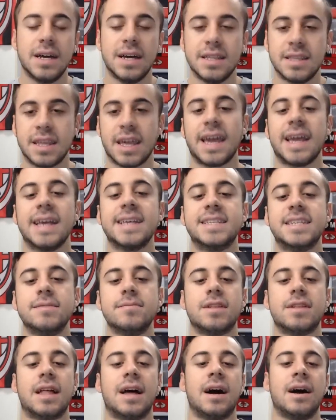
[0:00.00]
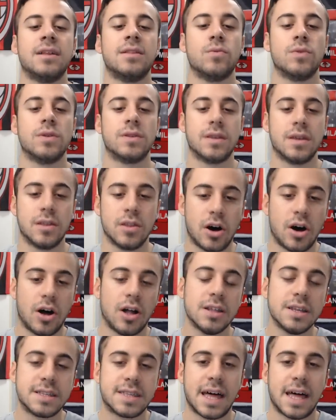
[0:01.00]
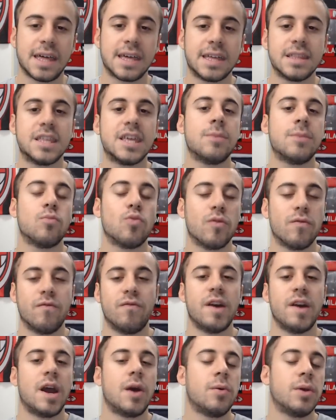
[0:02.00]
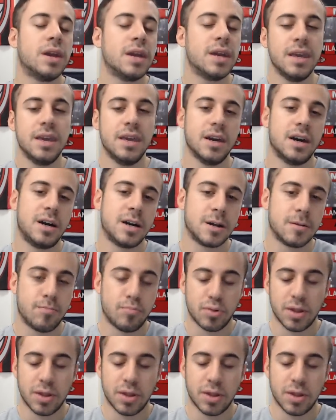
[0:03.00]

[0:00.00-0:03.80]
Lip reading: an AC Milan with an all-Italian team with very young